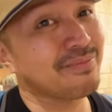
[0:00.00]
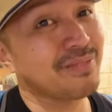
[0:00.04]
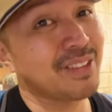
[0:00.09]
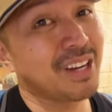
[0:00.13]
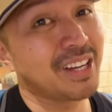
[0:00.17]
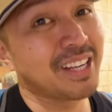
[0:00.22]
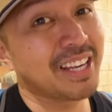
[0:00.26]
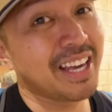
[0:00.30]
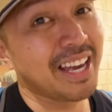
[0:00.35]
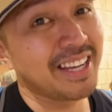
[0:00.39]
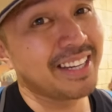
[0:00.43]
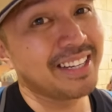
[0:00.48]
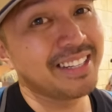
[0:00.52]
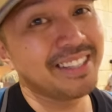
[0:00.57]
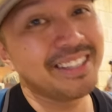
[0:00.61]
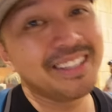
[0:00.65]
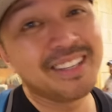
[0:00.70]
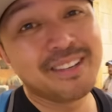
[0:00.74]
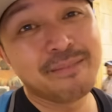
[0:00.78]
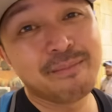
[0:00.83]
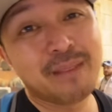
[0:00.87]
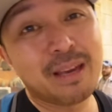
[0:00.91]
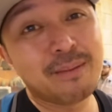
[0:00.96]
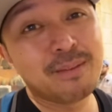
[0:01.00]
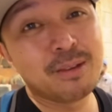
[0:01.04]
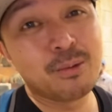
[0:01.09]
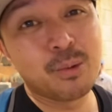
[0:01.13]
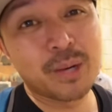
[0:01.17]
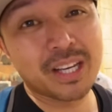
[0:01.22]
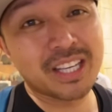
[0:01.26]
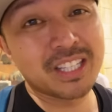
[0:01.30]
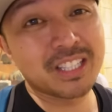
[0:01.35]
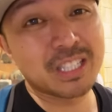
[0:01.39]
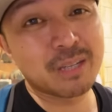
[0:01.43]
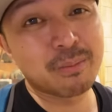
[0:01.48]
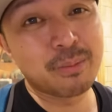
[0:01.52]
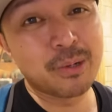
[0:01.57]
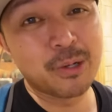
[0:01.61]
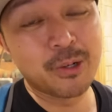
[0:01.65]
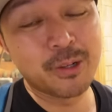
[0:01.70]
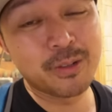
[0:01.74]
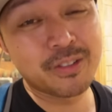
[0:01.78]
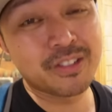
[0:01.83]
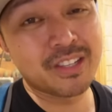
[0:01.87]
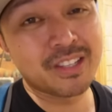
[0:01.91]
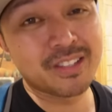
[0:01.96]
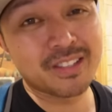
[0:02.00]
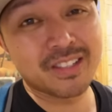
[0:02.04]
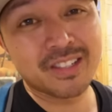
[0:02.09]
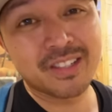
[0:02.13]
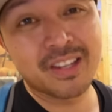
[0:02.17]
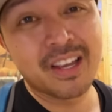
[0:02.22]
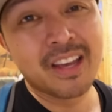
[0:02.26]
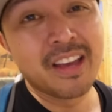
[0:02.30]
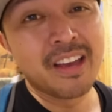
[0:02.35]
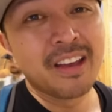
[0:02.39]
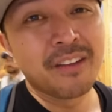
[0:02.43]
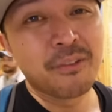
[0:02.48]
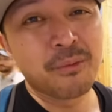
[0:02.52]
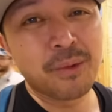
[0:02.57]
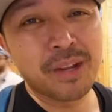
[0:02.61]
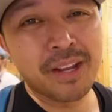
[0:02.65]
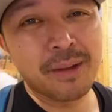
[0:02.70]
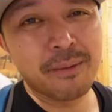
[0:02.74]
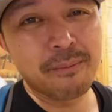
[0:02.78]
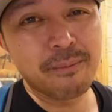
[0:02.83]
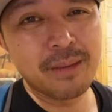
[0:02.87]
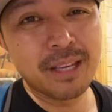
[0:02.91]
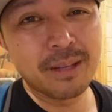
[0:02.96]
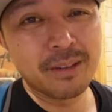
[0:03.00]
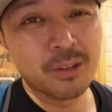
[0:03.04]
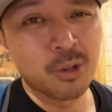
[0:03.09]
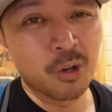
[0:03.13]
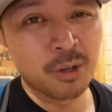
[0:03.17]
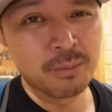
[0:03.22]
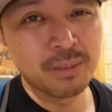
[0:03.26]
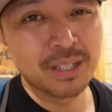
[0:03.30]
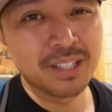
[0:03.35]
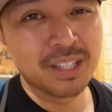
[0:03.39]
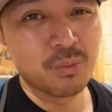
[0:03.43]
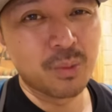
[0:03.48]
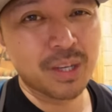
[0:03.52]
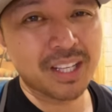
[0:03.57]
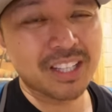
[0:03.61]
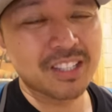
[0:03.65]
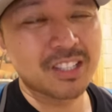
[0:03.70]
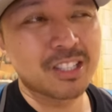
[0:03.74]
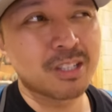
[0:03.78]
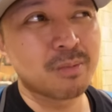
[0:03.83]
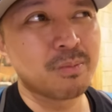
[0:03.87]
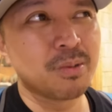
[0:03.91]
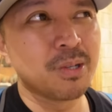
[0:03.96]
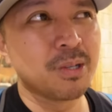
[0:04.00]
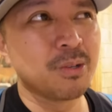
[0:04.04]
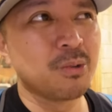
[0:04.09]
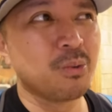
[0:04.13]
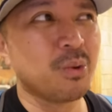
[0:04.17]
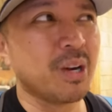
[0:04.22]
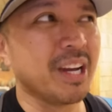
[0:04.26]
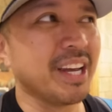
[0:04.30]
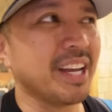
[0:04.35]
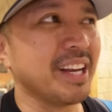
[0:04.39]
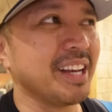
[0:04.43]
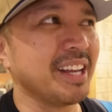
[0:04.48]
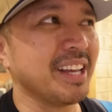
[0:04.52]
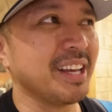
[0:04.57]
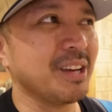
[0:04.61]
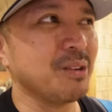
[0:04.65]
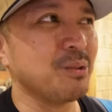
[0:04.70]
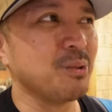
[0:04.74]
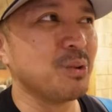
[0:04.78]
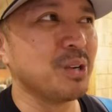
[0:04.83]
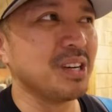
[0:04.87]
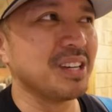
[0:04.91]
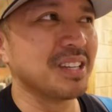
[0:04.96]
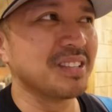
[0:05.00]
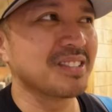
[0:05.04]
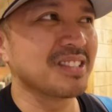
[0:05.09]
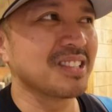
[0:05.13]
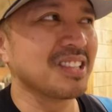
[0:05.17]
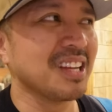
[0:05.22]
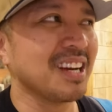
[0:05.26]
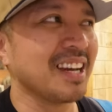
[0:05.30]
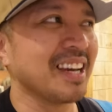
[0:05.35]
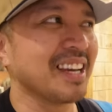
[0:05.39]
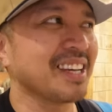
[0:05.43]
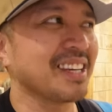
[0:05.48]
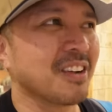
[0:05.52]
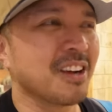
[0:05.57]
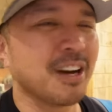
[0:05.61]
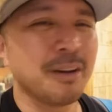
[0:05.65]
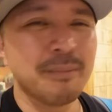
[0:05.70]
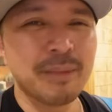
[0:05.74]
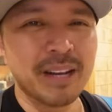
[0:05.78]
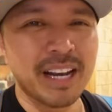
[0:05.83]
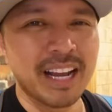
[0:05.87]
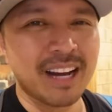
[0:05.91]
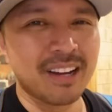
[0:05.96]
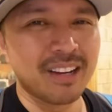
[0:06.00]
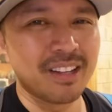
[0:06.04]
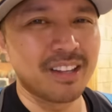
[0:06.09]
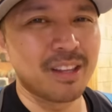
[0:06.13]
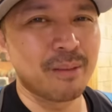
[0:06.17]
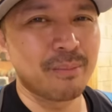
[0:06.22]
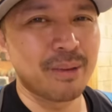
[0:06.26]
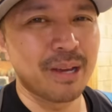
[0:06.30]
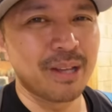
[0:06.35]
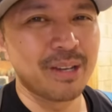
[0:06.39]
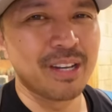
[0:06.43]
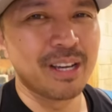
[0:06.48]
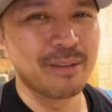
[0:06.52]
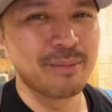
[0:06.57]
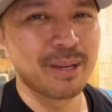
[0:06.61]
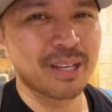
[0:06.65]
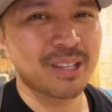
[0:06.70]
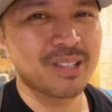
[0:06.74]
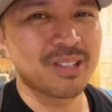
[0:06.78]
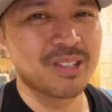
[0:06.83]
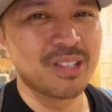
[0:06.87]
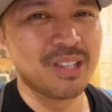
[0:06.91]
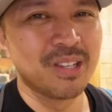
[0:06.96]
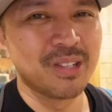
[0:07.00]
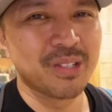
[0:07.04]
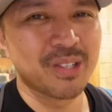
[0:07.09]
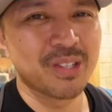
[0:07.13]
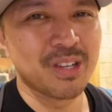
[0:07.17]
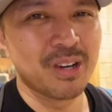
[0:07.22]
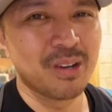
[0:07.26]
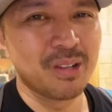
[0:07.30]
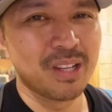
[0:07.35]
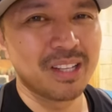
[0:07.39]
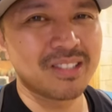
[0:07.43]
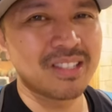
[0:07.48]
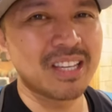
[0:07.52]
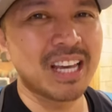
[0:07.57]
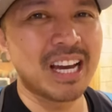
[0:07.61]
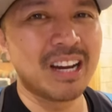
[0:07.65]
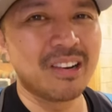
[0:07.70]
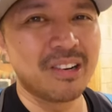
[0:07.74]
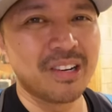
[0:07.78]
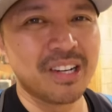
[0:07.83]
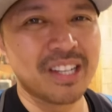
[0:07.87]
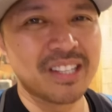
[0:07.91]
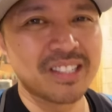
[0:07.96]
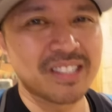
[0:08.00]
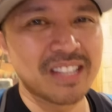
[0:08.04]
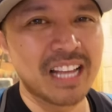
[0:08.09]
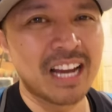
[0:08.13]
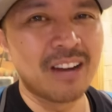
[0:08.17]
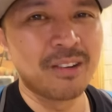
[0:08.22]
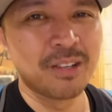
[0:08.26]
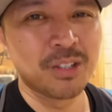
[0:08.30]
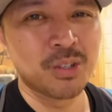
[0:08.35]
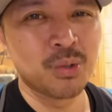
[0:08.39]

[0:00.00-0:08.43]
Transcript: again. Maybe Wicked Spoon, since we, me and Norma did Wicked Spoon when it was like coming out of the pandemic still. So let's see how it is now in